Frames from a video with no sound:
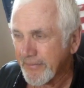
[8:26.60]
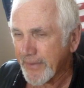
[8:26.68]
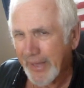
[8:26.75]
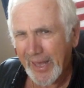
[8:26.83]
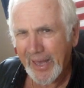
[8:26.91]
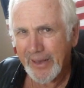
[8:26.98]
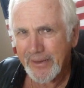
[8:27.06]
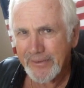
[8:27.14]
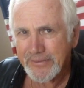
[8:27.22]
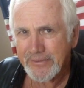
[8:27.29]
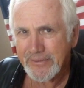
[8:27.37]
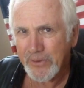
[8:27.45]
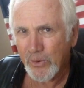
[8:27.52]
Yeah,
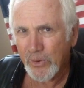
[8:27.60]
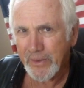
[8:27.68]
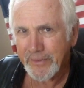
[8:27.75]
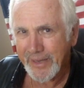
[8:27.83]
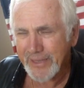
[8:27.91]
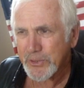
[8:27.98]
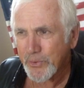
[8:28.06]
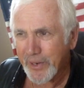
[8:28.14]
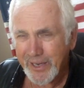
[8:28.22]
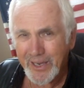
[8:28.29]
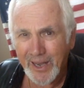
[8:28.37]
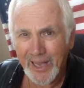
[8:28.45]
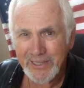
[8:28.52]
that's what
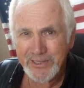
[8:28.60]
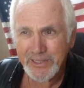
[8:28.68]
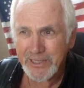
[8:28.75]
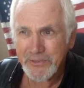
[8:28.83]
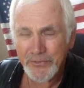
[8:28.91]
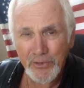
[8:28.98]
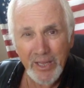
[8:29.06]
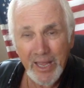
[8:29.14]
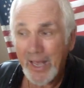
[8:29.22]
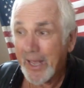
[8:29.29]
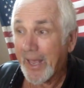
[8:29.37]
it costs just for,